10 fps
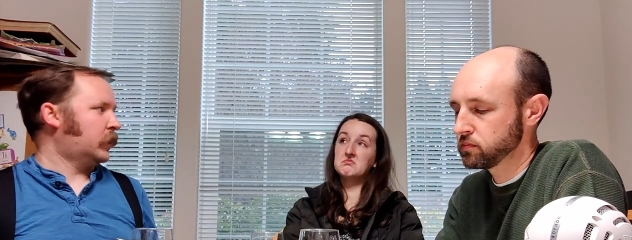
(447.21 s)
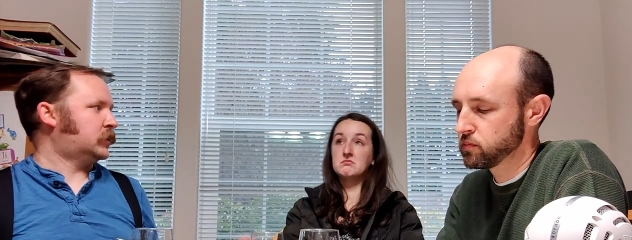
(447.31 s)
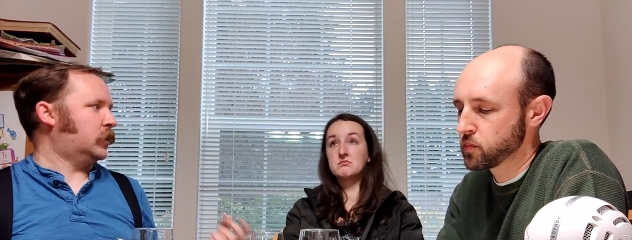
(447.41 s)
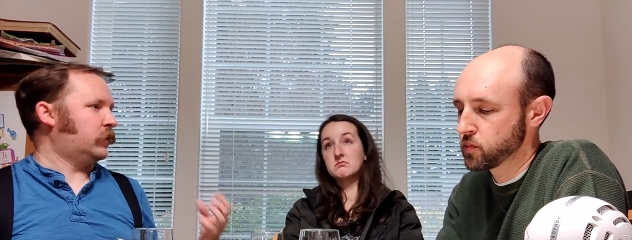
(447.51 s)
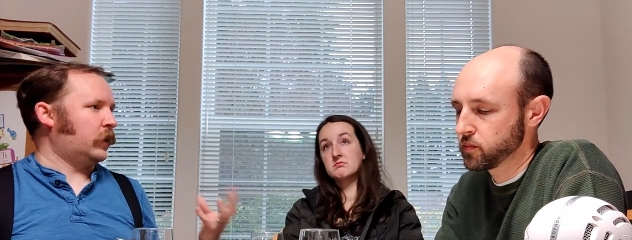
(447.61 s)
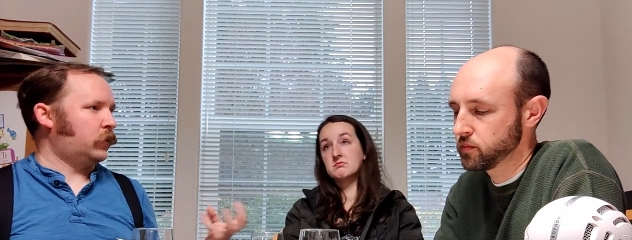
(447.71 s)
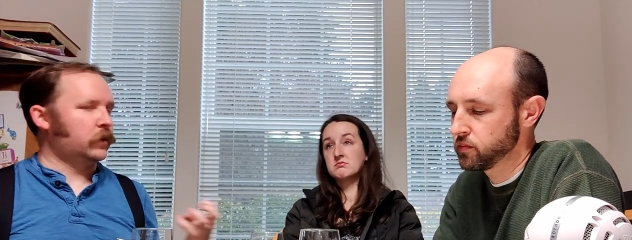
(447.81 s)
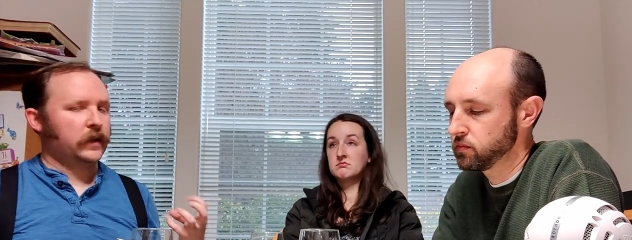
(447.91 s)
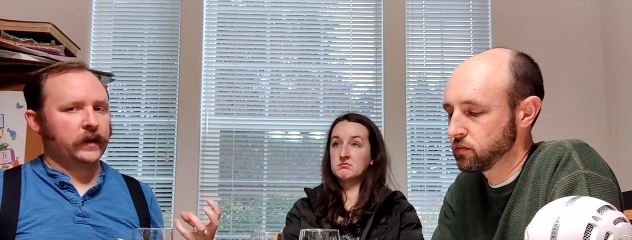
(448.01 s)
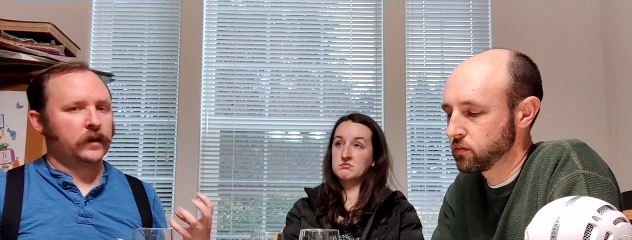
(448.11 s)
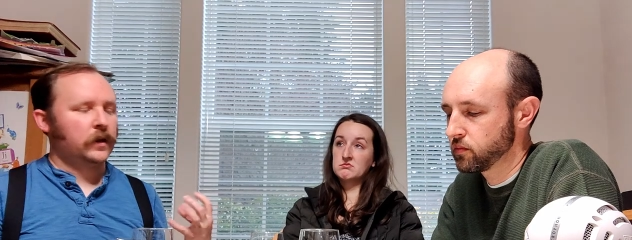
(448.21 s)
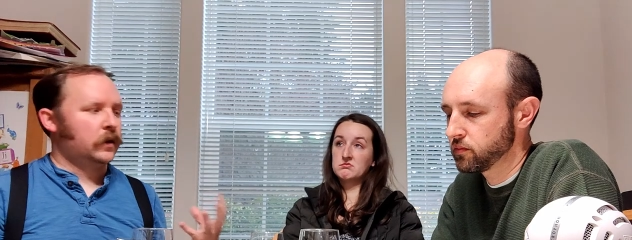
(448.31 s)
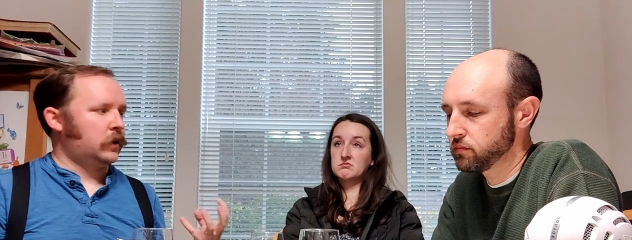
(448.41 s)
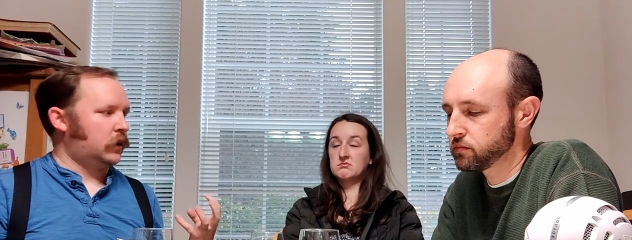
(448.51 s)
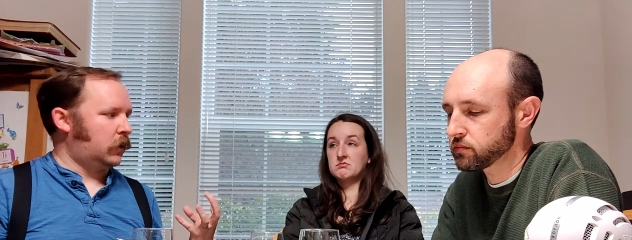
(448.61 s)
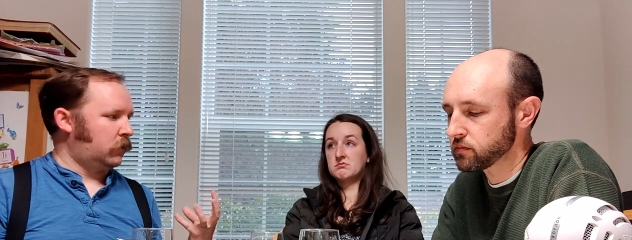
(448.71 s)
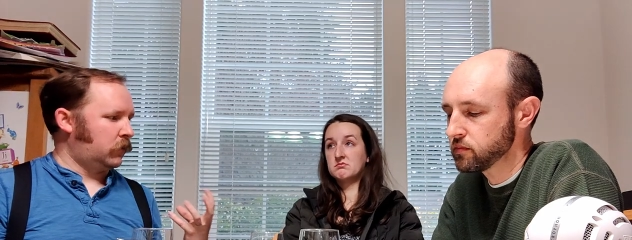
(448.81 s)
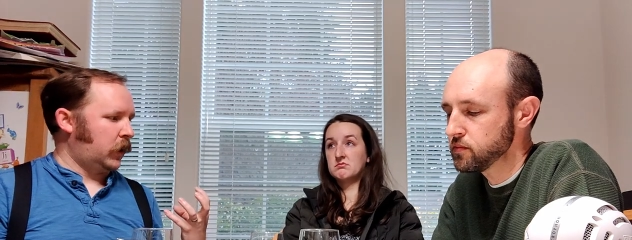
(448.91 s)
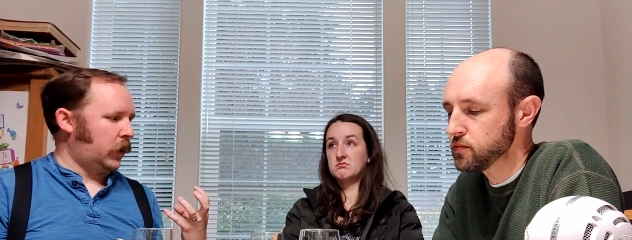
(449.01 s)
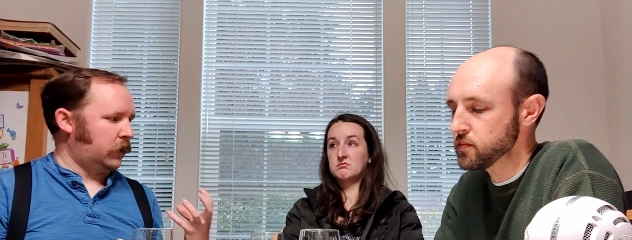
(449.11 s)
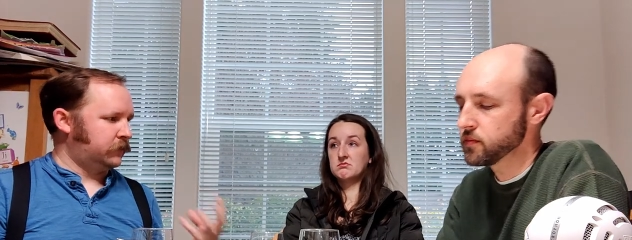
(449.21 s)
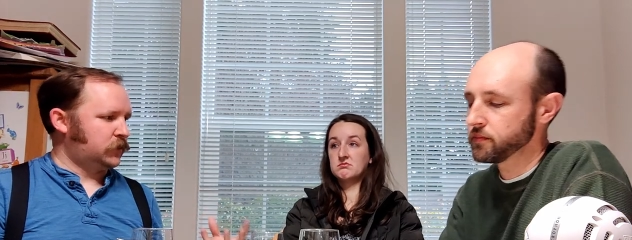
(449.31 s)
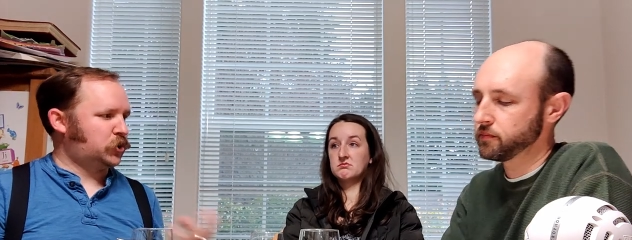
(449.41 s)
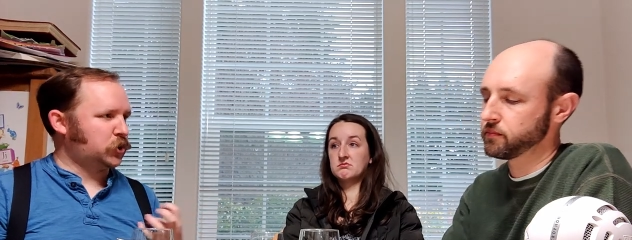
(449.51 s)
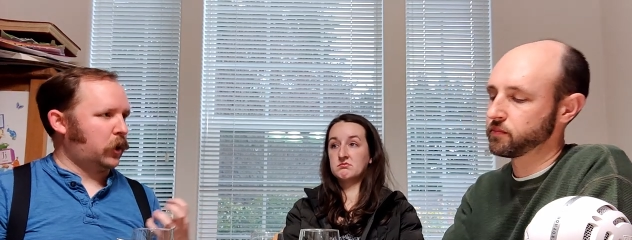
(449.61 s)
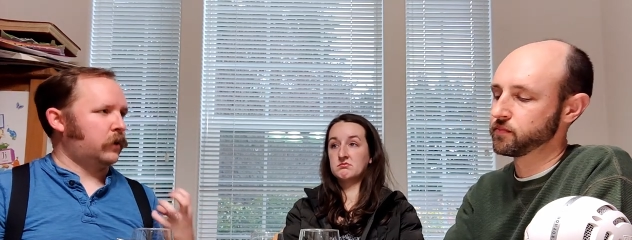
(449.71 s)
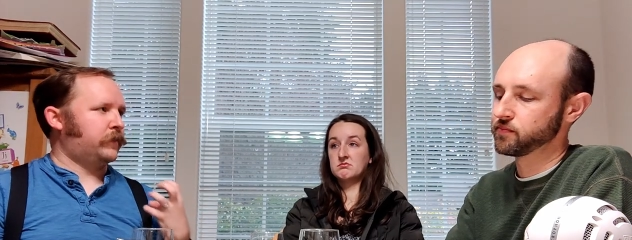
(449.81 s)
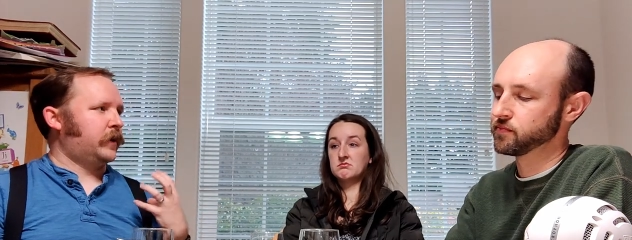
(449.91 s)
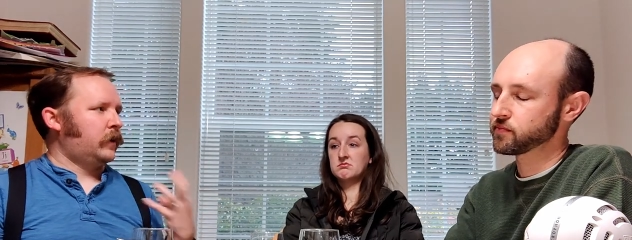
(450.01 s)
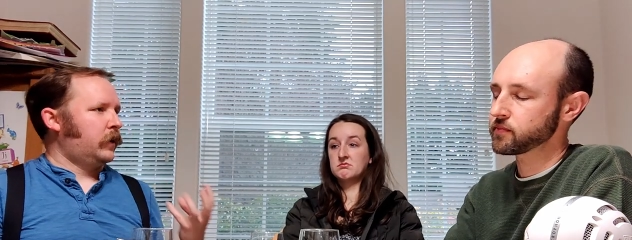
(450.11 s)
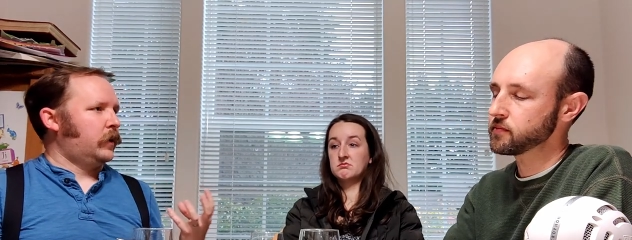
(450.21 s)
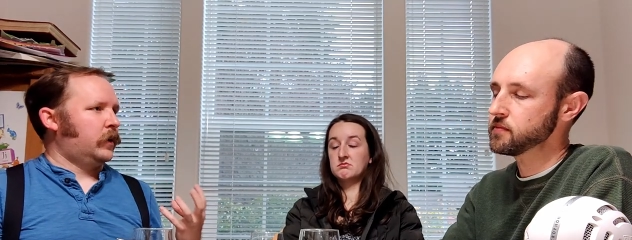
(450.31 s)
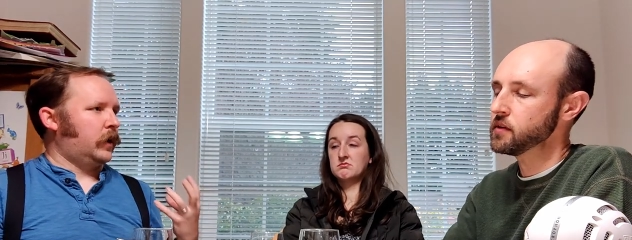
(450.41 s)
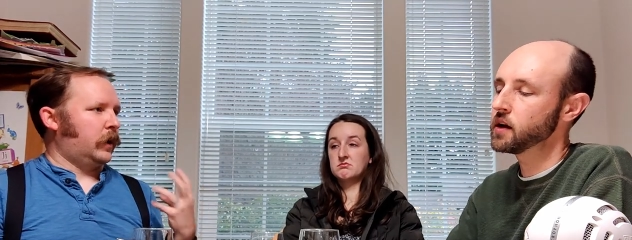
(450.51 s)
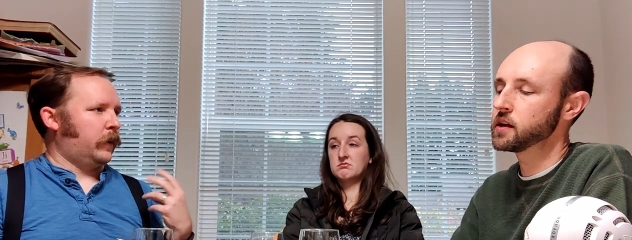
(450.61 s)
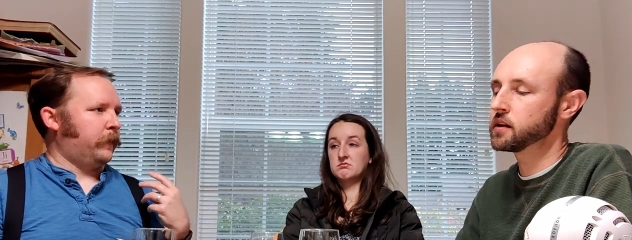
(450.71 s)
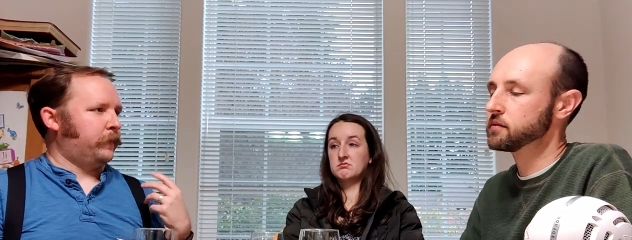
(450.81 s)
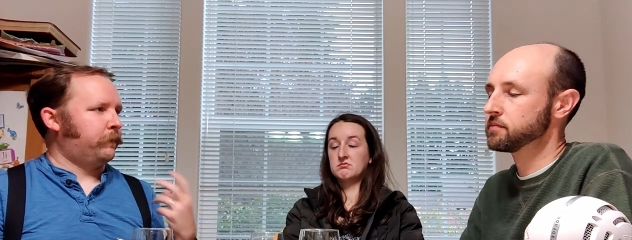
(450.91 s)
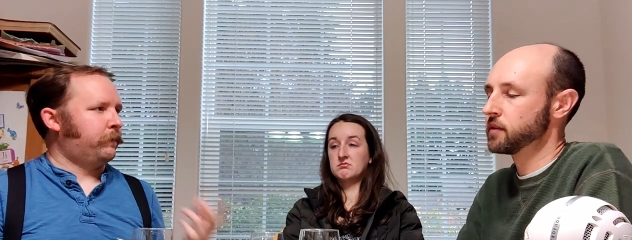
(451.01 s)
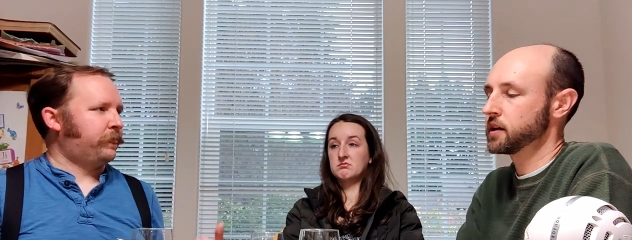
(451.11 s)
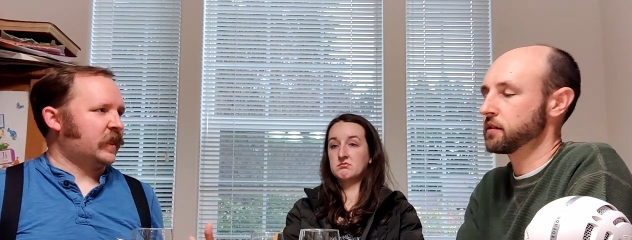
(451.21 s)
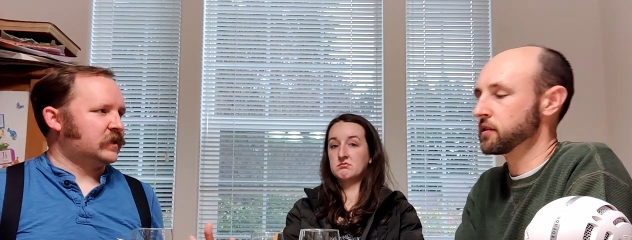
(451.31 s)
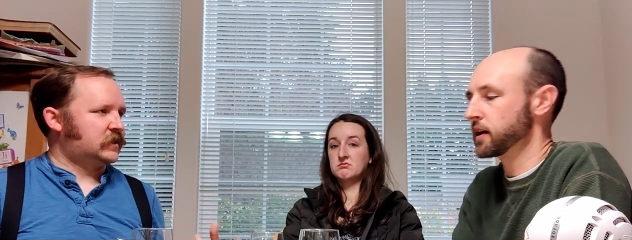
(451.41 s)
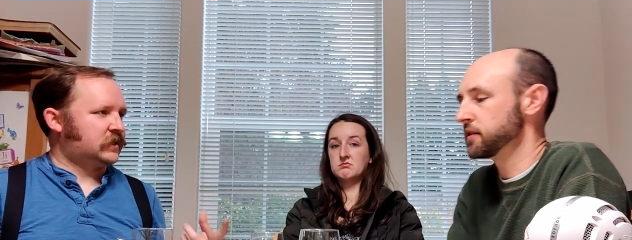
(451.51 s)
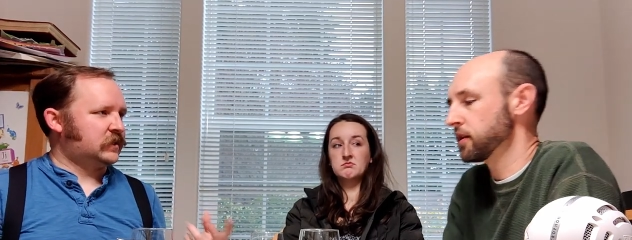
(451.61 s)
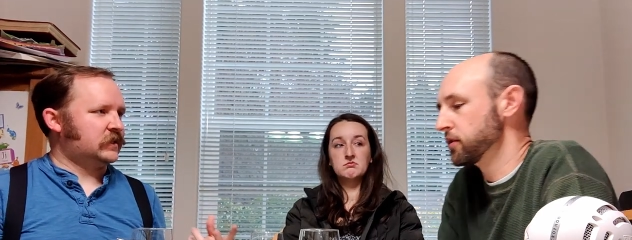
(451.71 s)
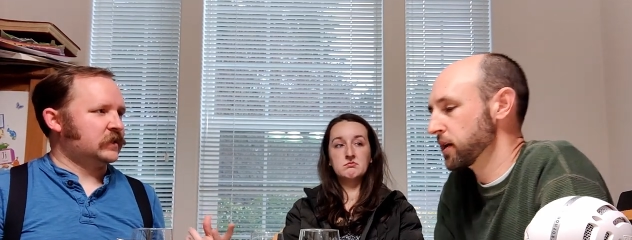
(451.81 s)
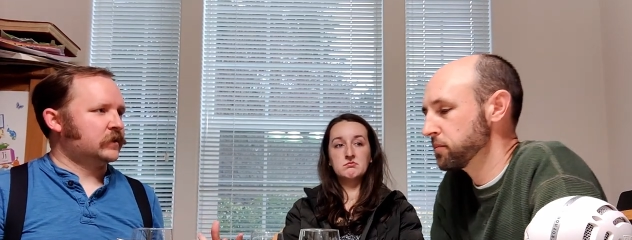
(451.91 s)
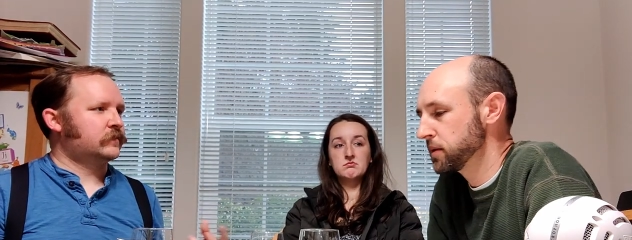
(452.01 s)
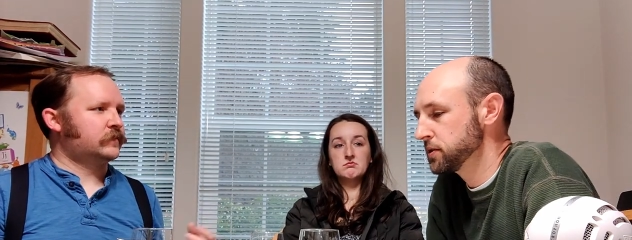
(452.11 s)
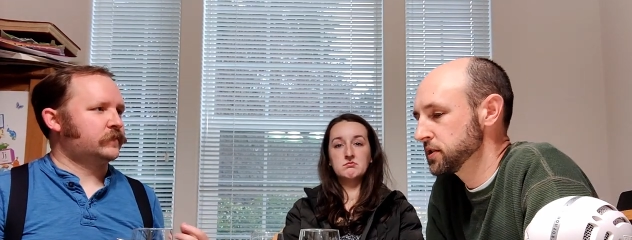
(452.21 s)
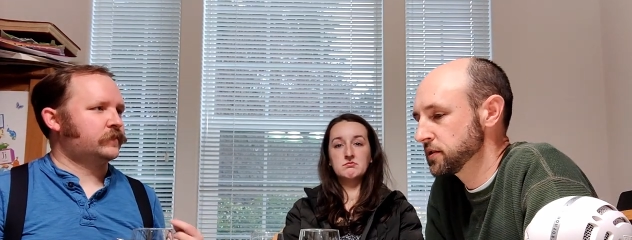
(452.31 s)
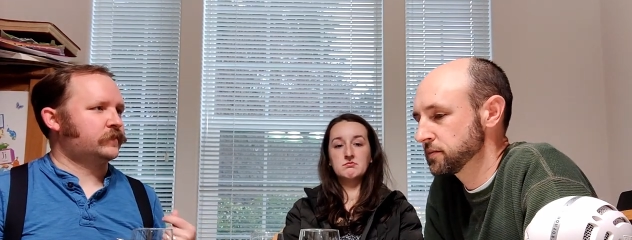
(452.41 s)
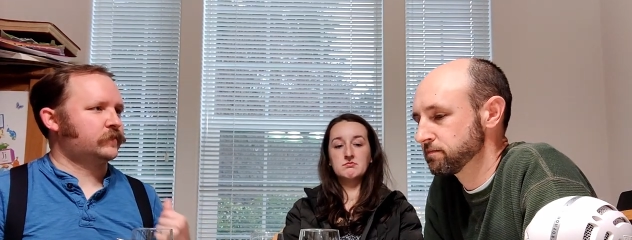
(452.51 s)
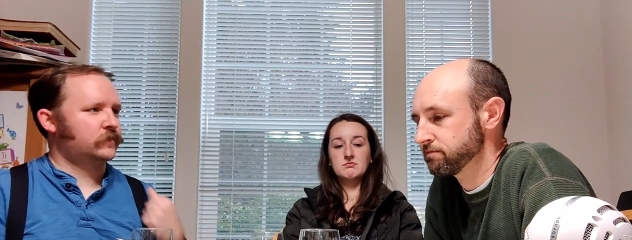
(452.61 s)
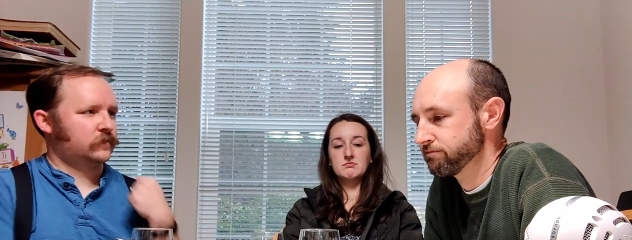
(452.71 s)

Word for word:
Speaker 1: So that real sharp.
Speaker 2: I never liked unripe peaches.